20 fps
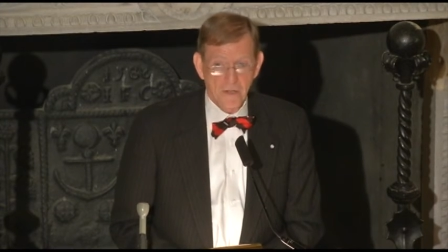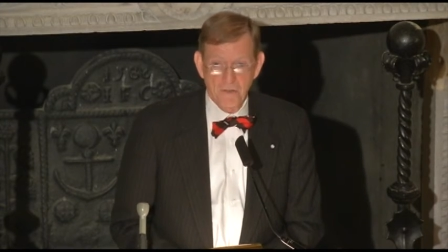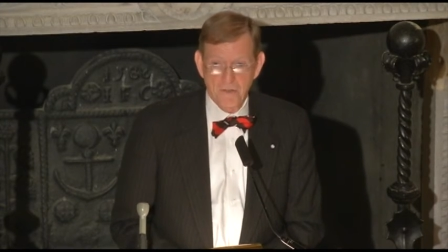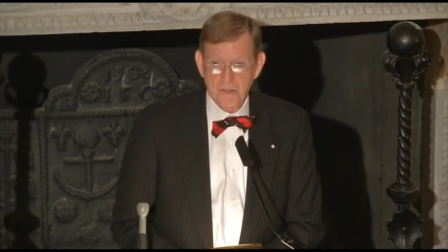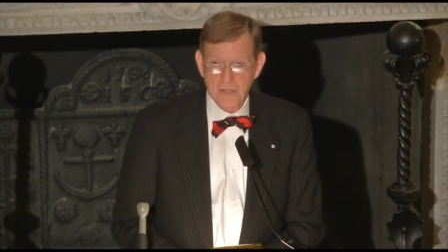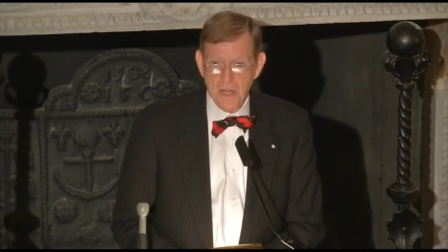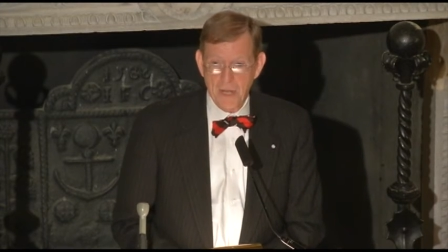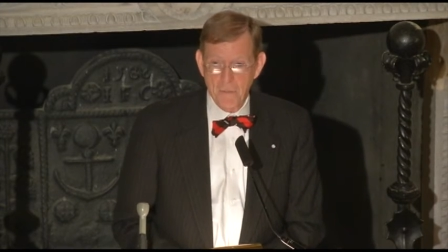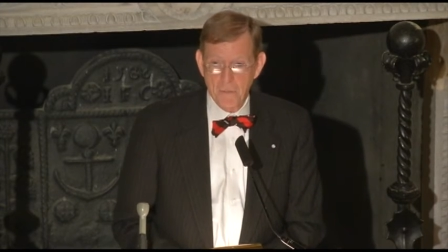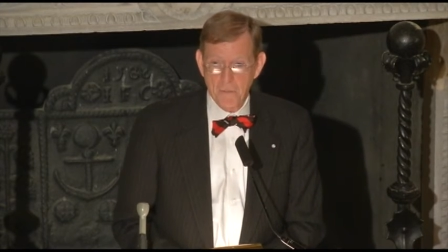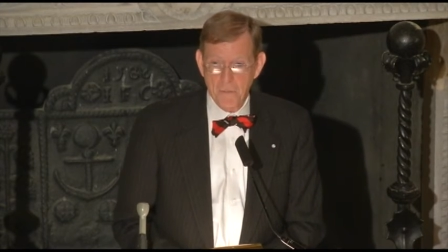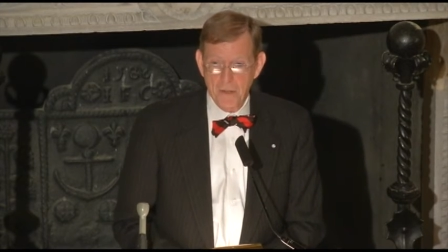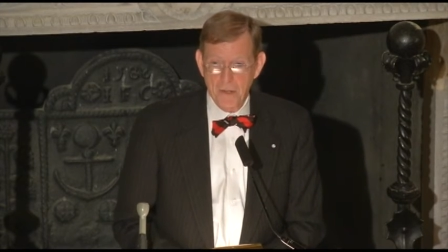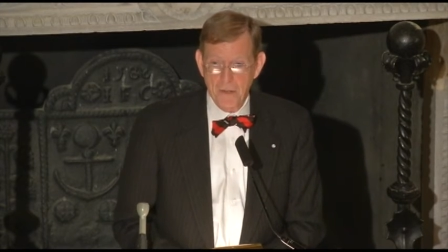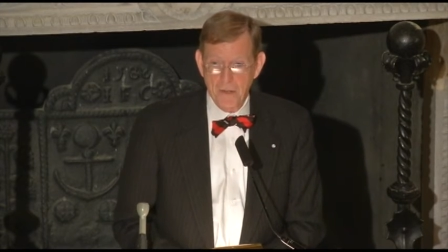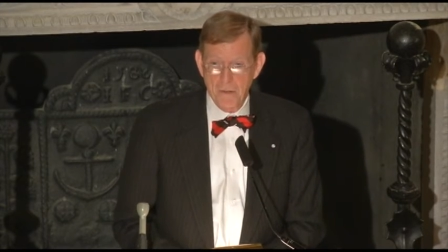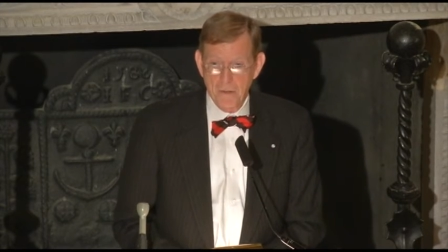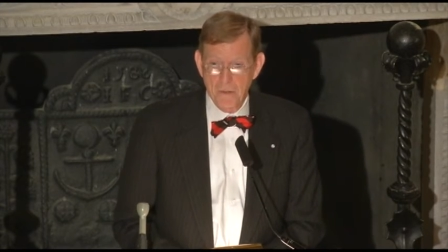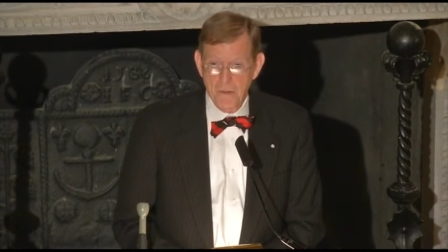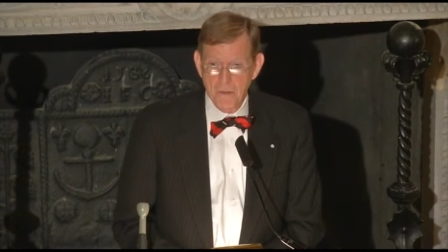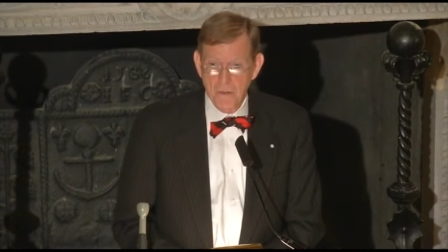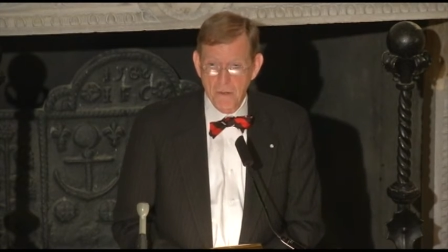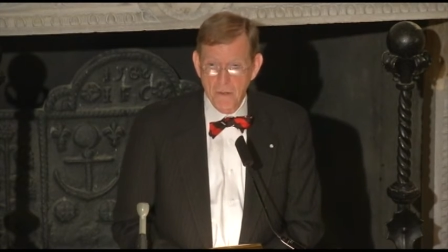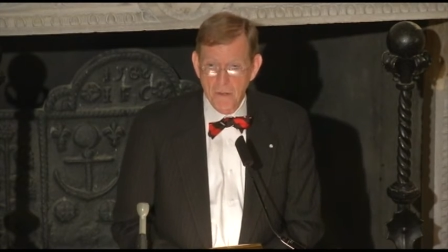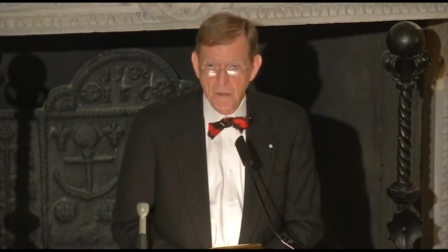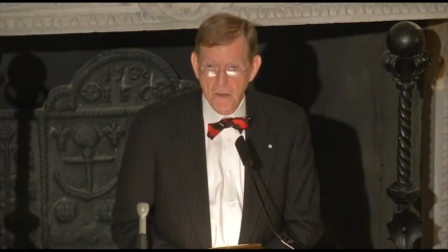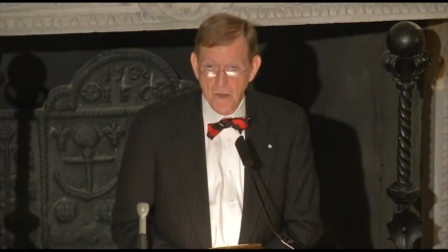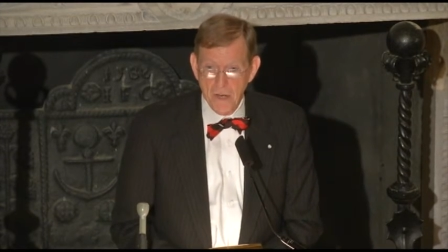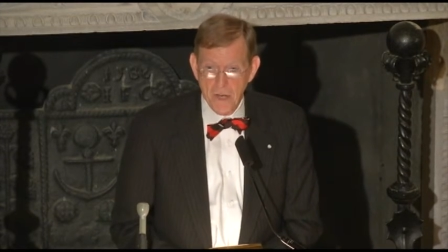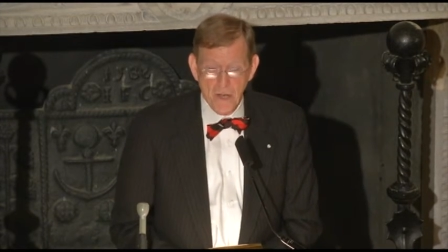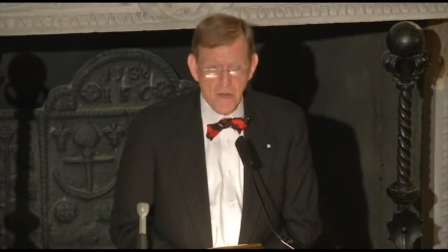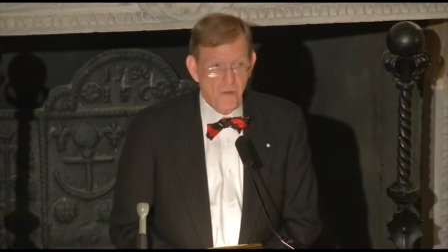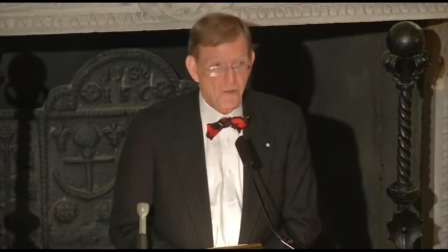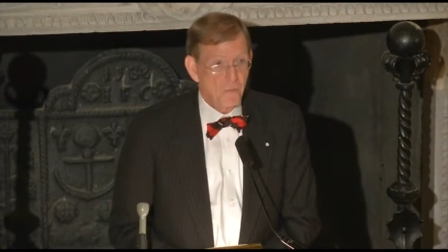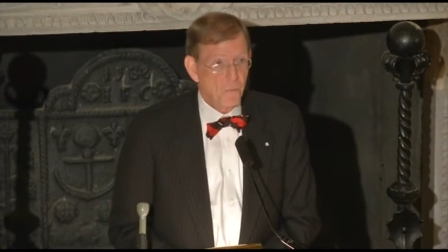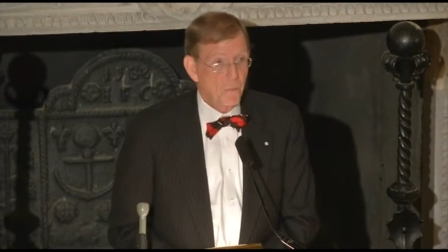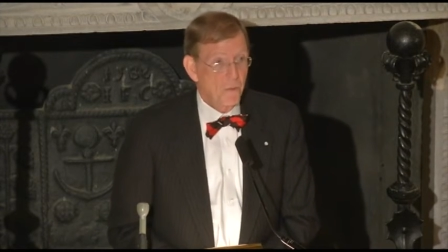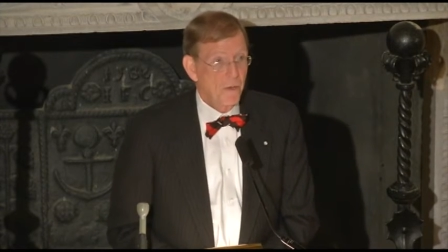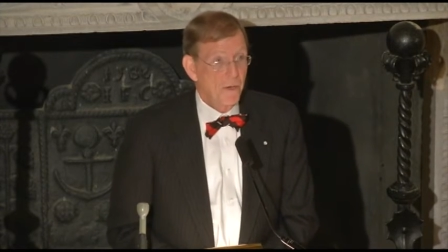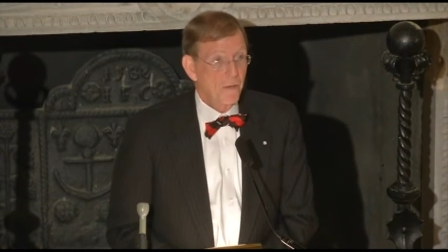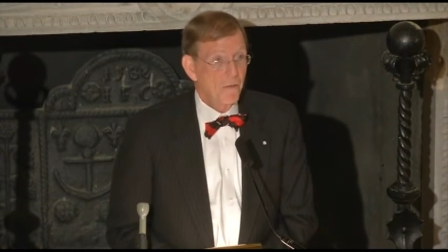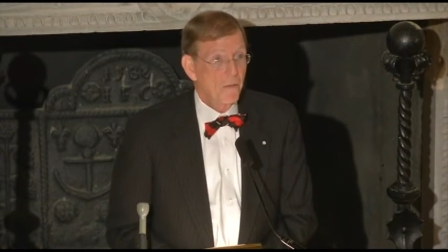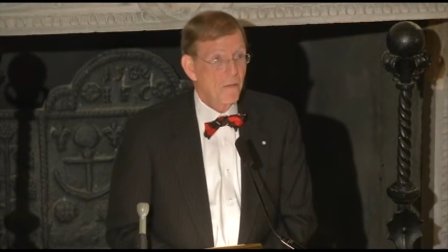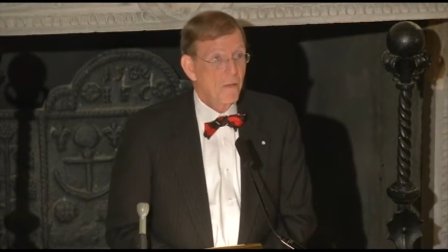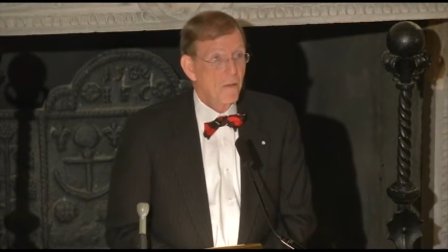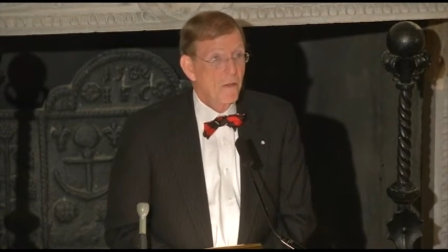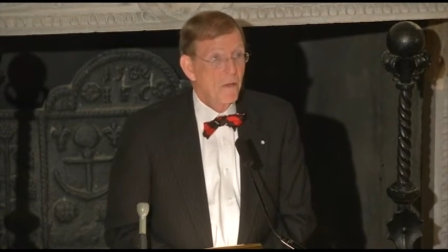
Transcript: escaped by a hair's breadth